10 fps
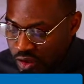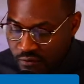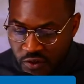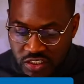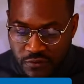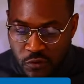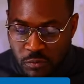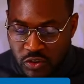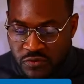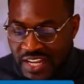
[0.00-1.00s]
First and
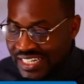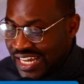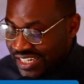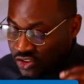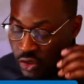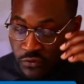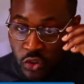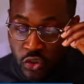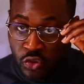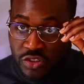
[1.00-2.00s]
foremost, Vlad, let us know if you're
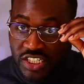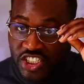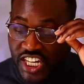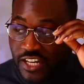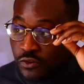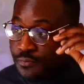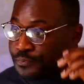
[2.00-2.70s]
new to the channel.